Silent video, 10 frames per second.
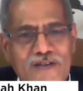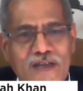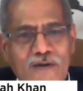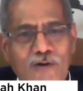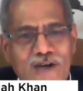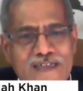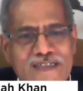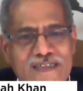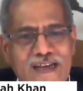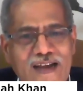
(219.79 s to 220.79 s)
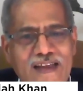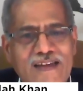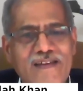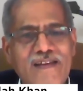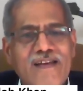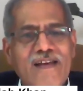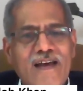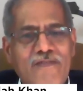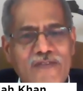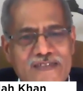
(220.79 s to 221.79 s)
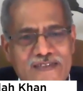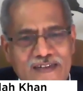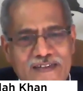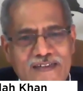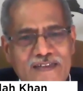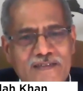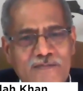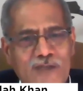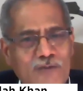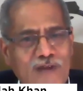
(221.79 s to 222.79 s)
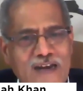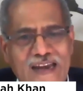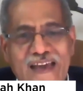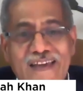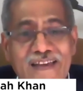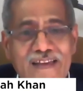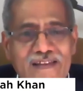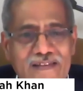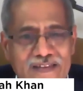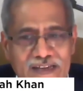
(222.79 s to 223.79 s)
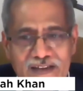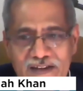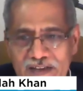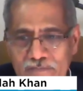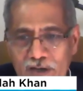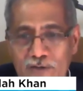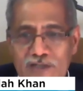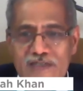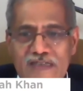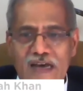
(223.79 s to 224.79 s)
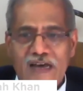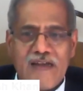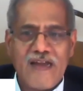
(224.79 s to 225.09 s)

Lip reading: the quarantine facilities which were lacking there in Balochistan,